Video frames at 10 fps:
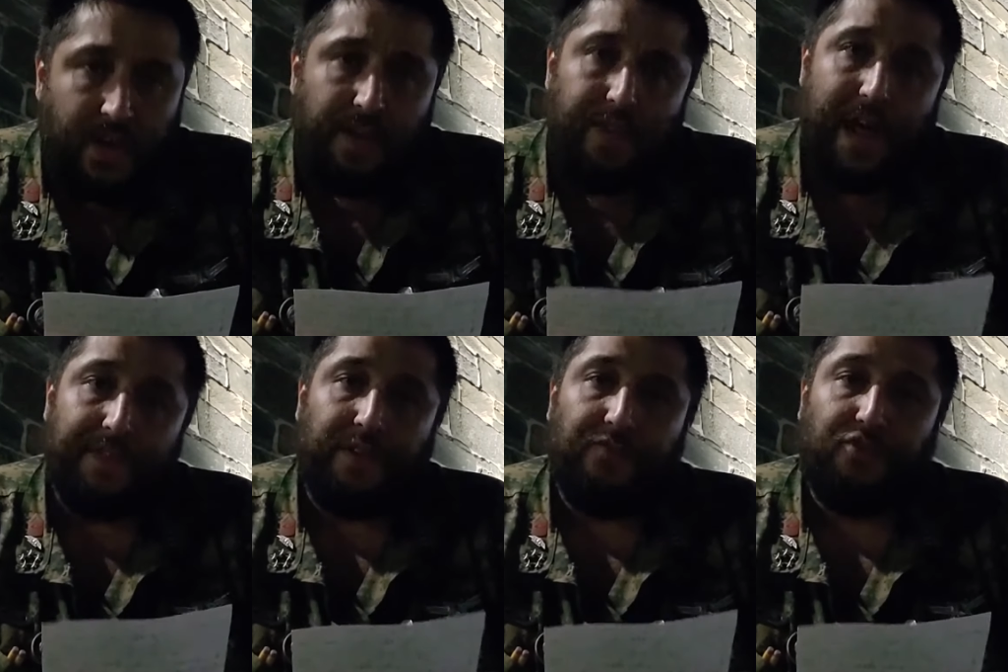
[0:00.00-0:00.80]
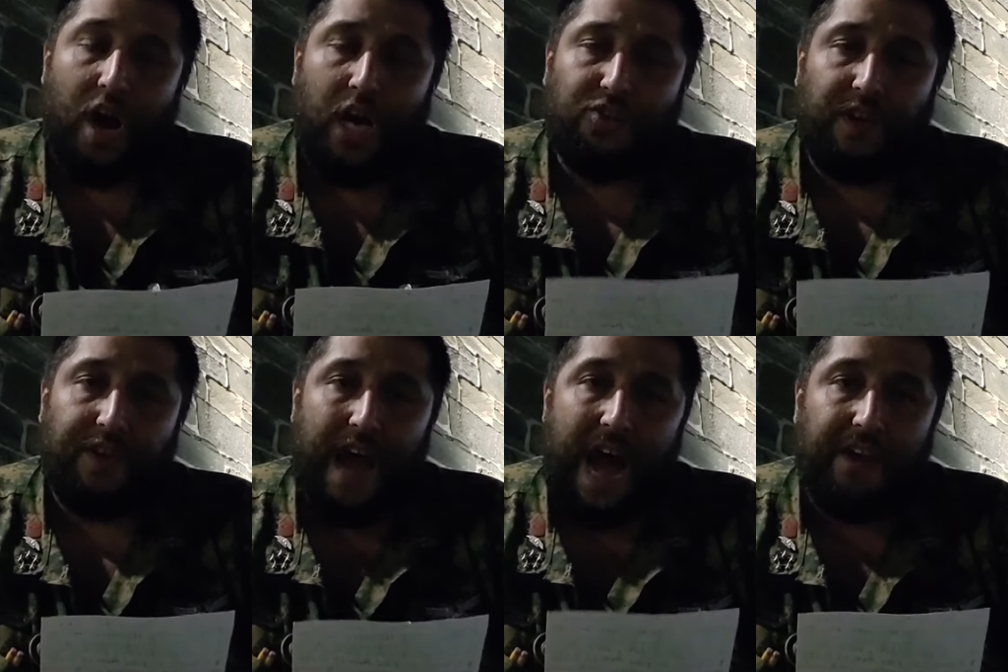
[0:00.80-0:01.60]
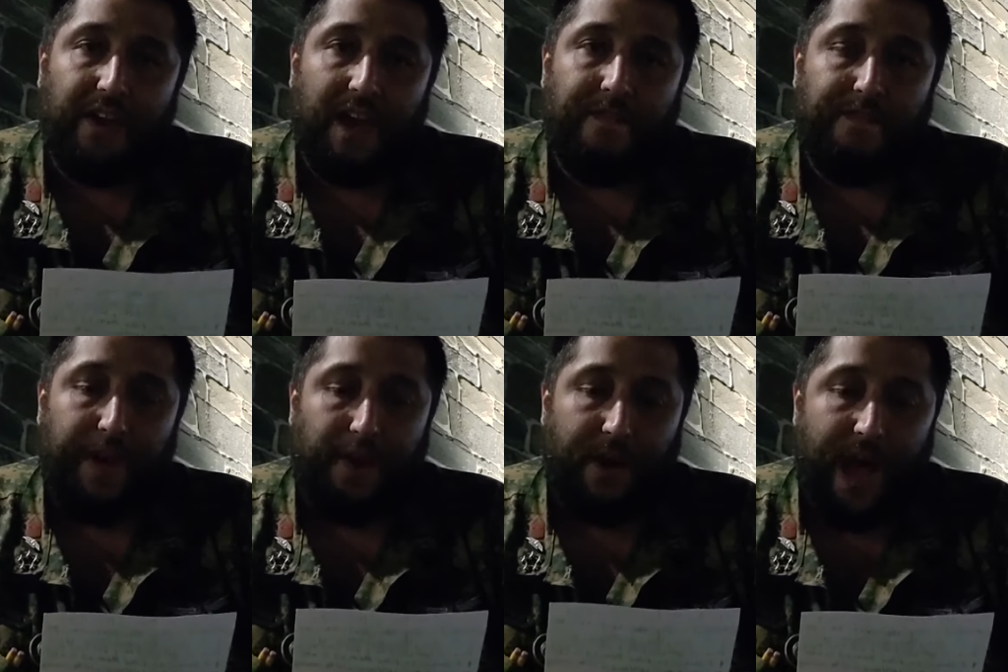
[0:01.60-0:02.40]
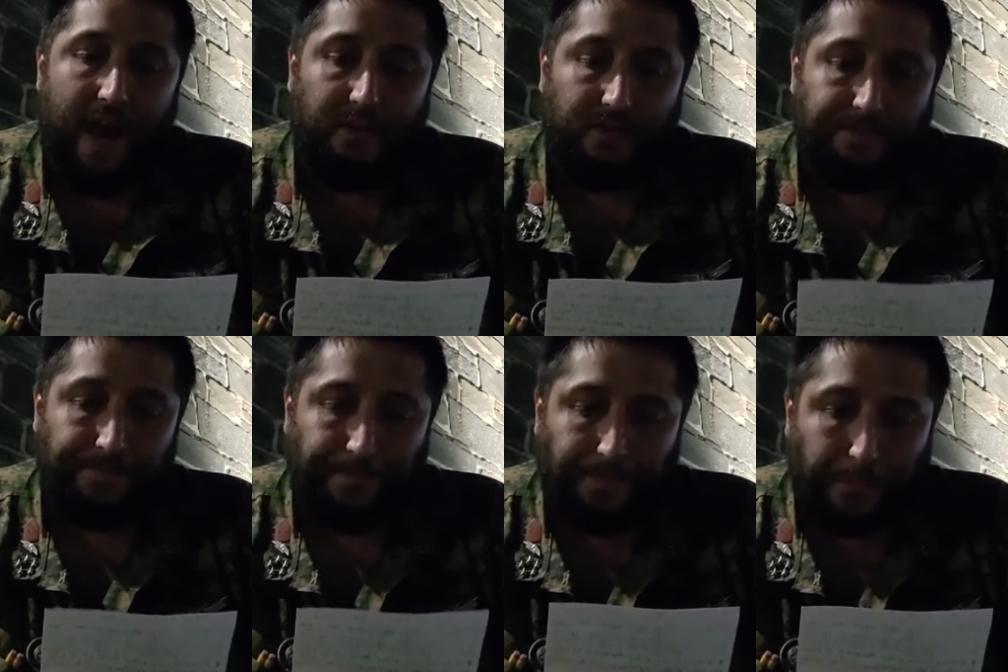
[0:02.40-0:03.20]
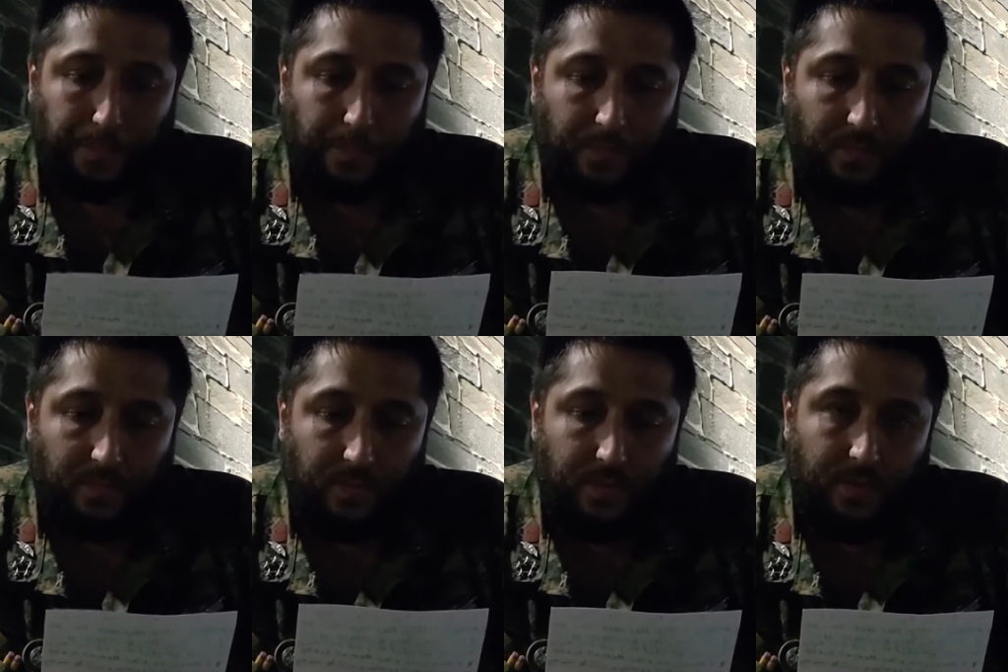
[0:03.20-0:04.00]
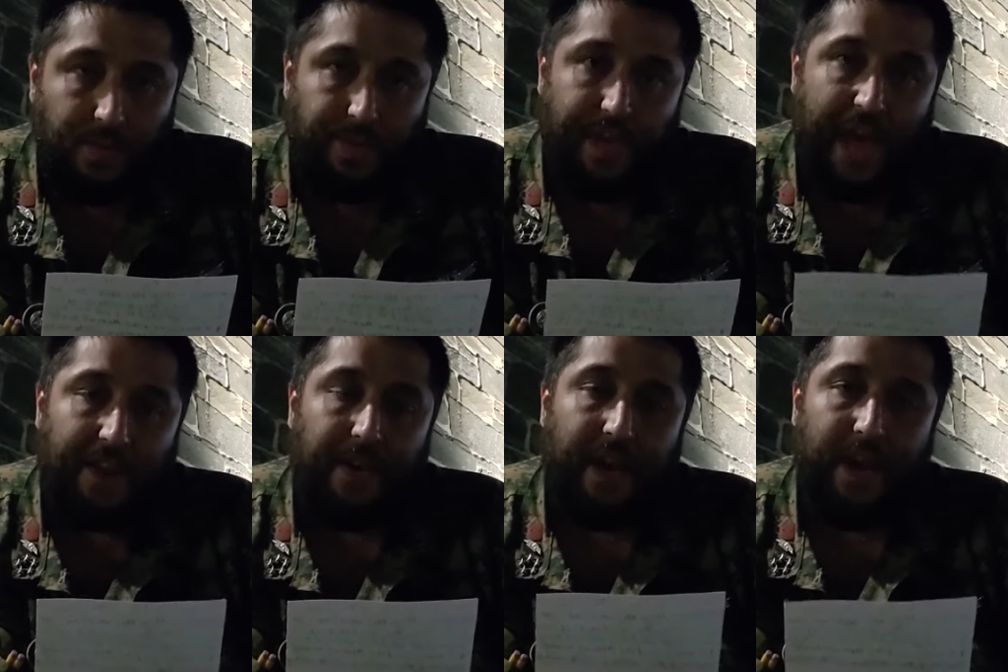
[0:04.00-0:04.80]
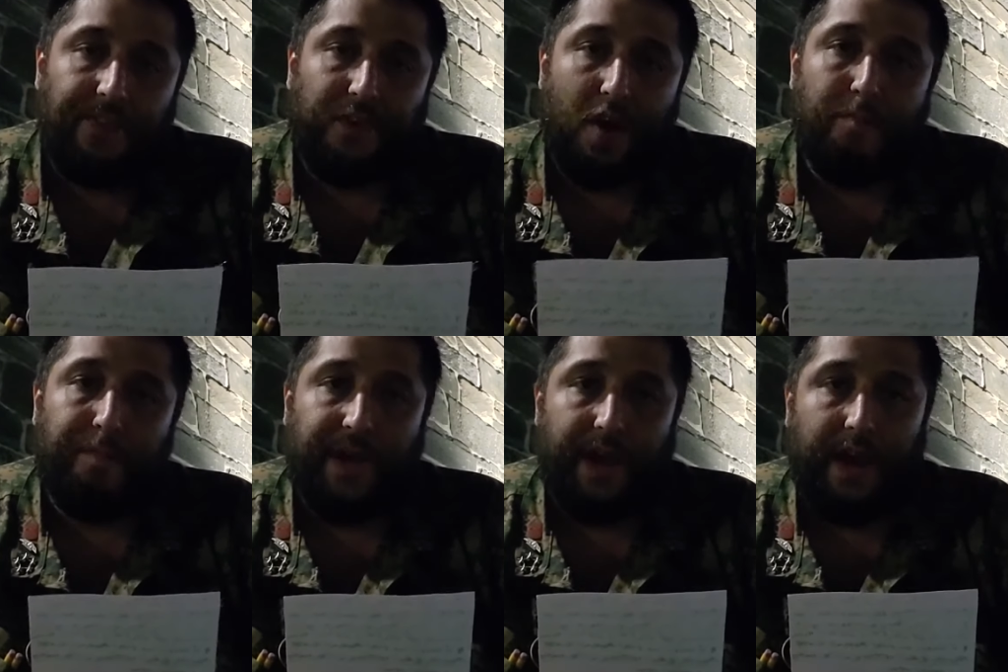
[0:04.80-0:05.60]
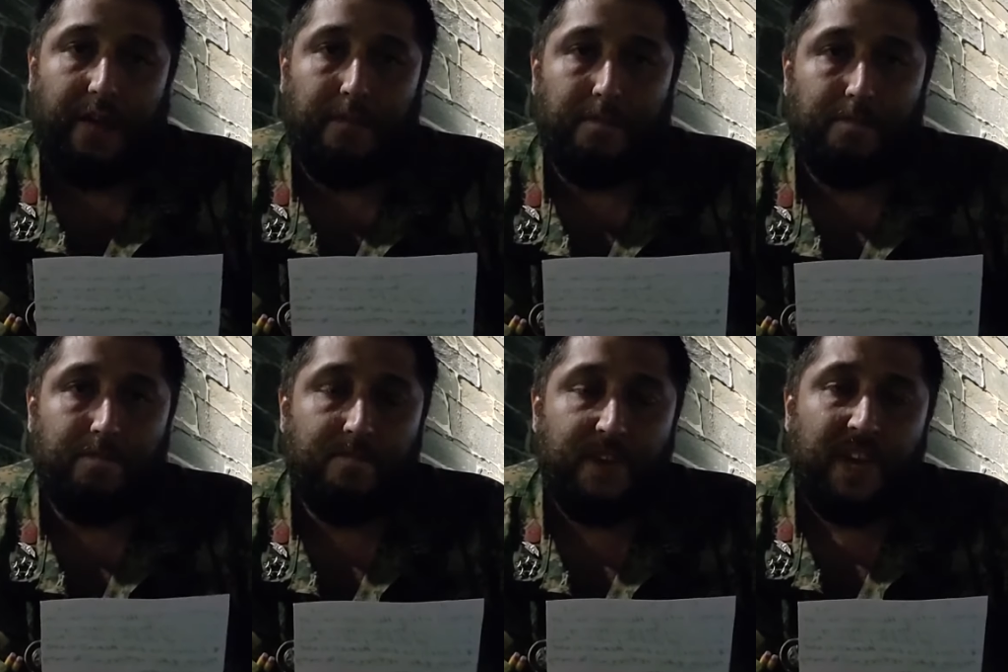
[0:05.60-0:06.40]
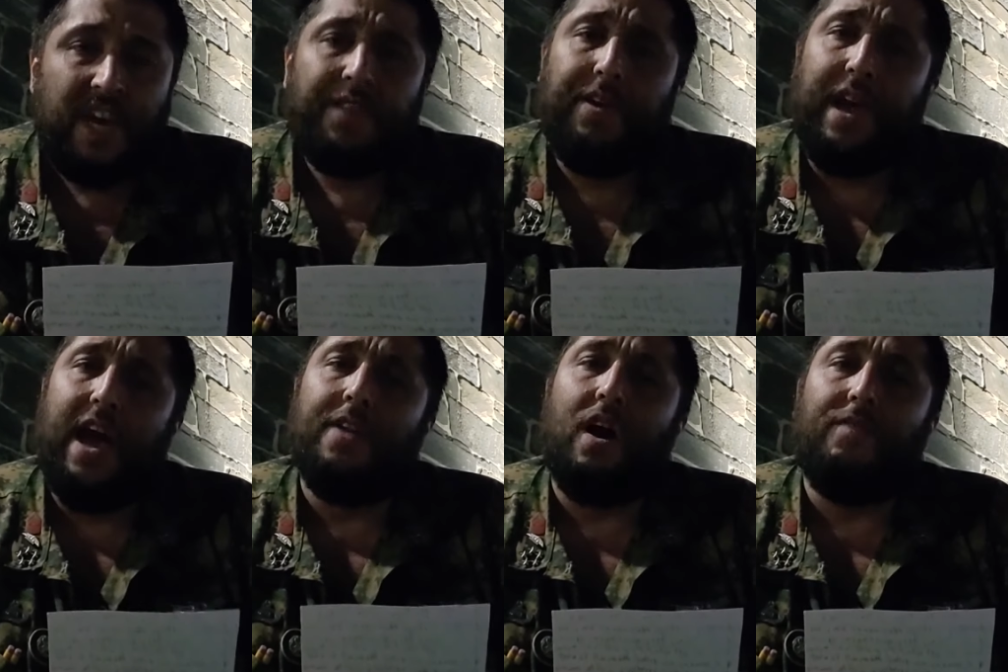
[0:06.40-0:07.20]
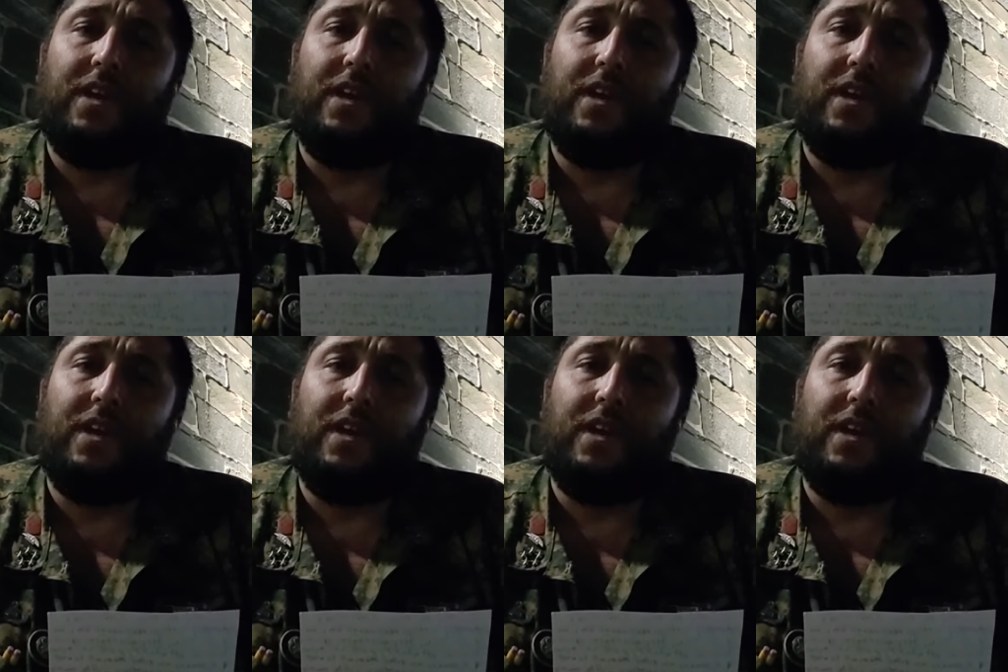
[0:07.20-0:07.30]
that the judge had not yet figured out. That ends up being the end of